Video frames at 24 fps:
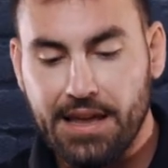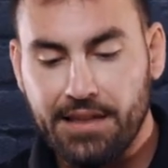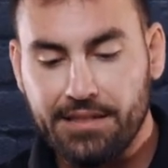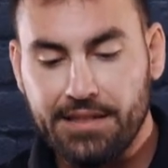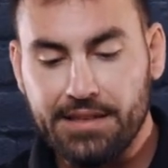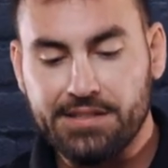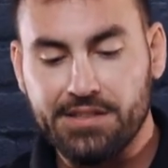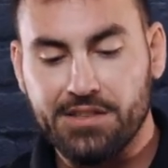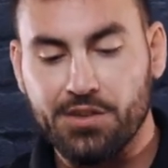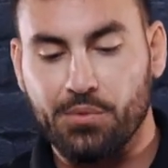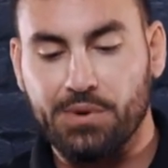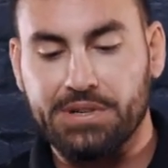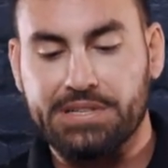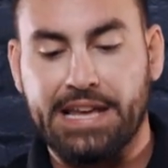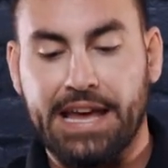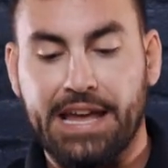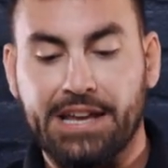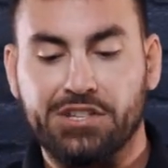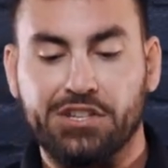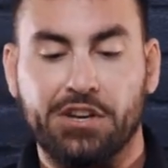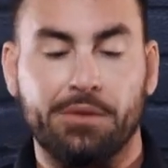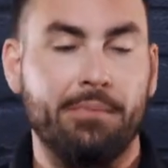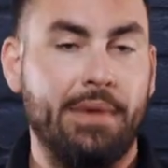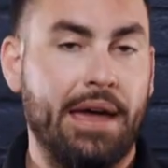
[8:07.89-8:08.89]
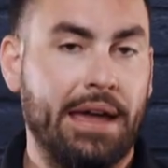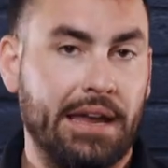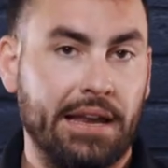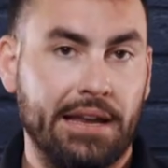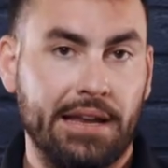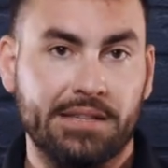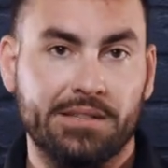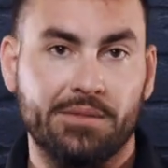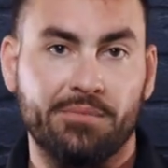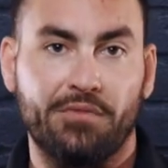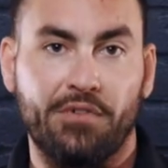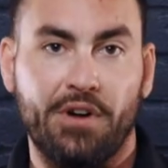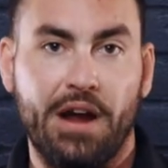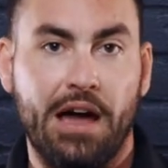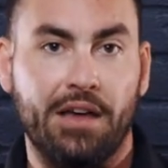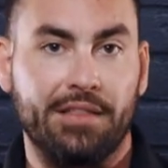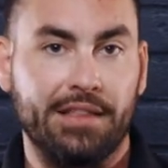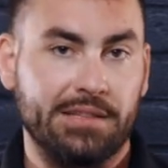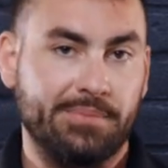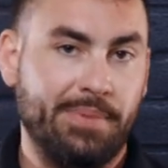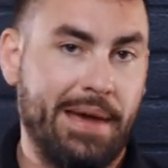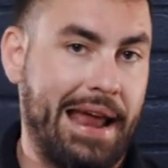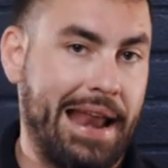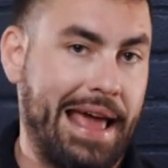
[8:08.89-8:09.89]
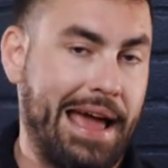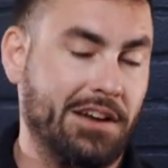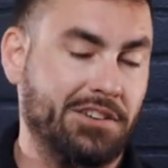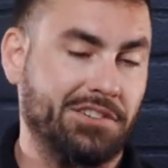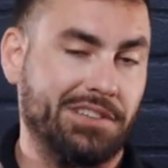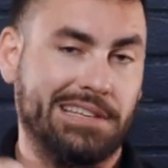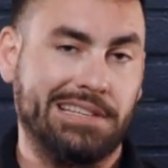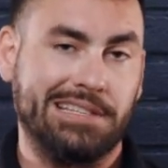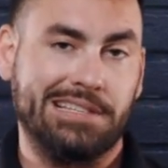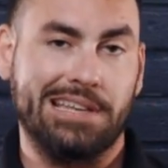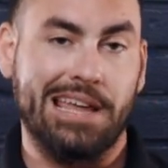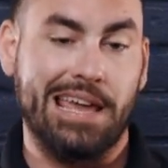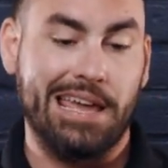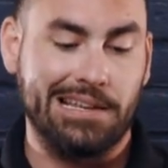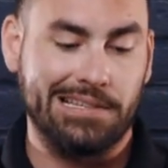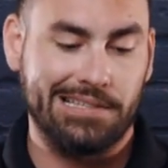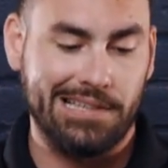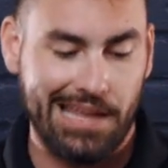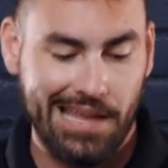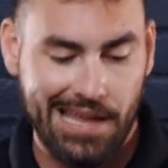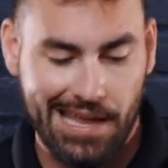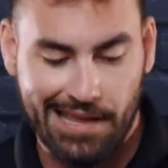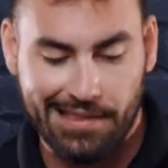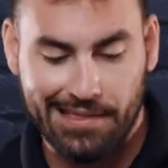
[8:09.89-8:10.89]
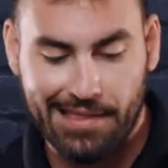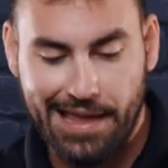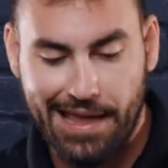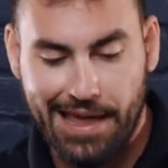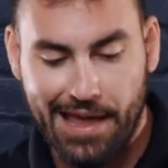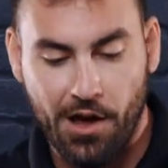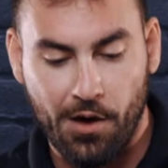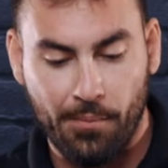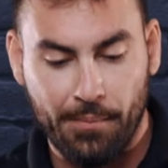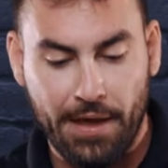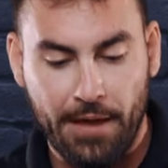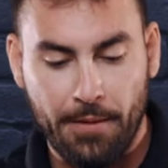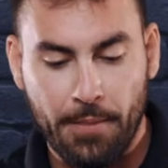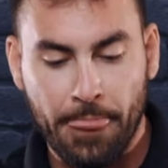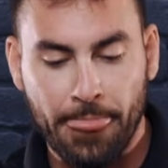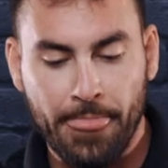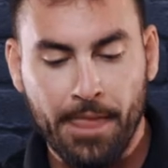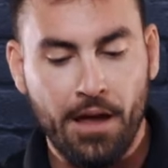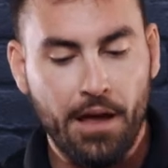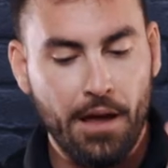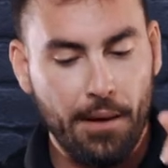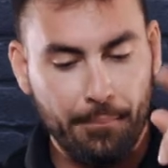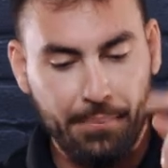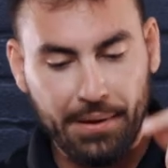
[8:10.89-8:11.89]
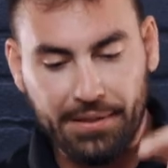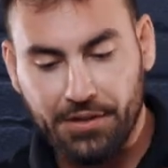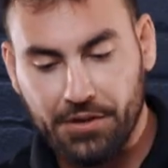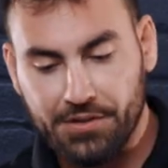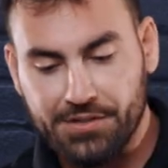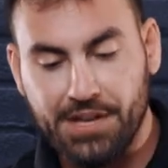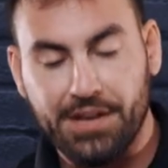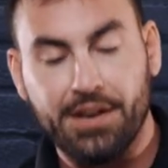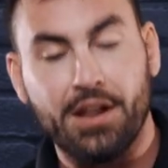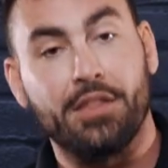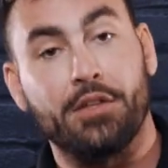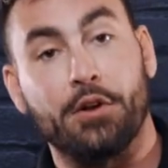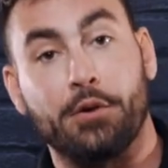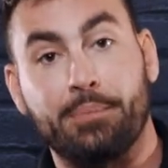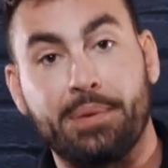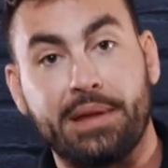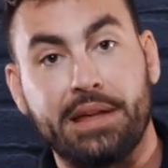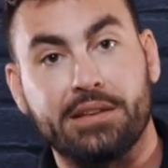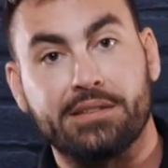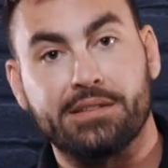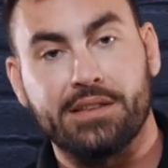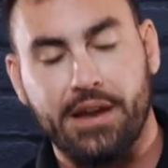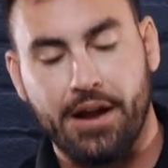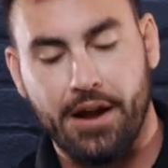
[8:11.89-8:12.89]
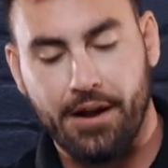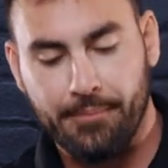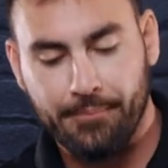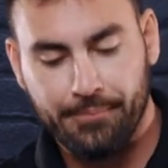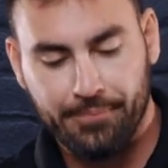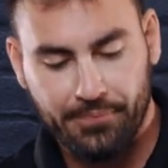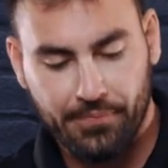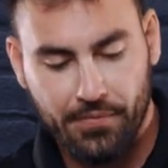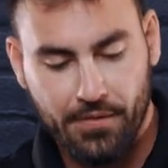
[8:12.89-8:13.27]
This is the retention mechanism for how this pad actually stays in the helmet. But there's another piece here.